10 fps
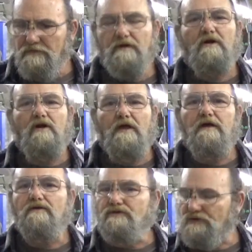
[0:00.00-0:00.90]

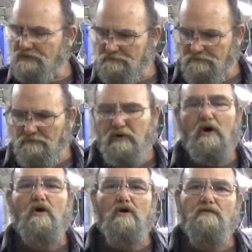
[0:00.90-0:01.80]
clear, just
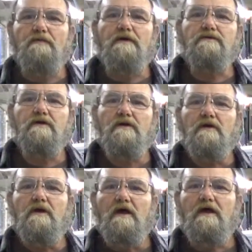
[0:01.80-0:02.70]
perfect.
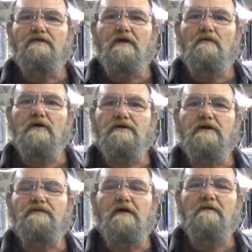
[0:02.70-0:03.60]
And then we'll get
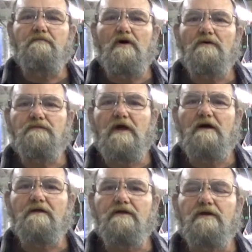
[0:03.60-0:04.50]
that thing buffed
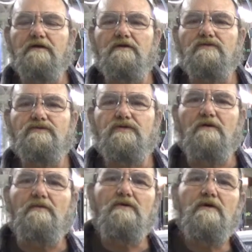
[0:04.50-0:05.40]
out and get it assembled.